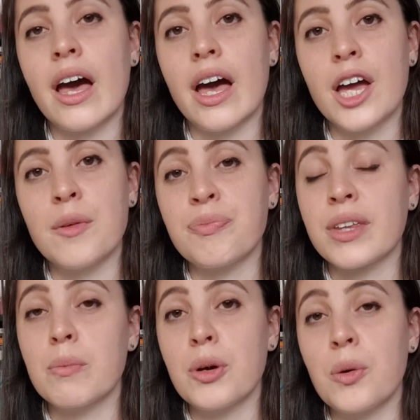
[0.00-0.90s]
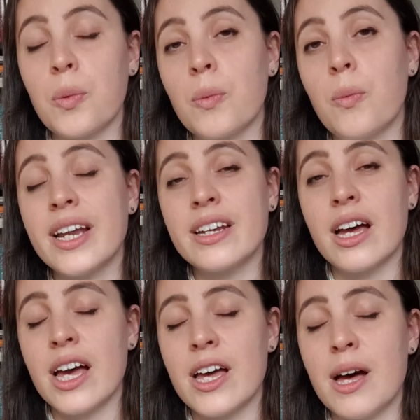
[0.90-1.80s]
Um, but when
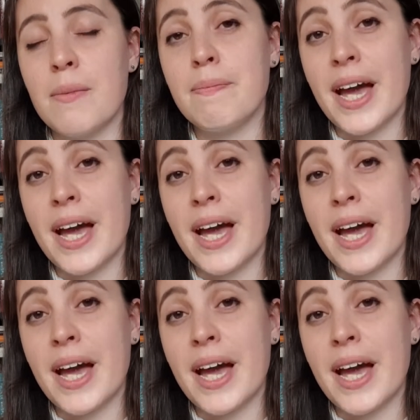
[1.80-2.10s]
a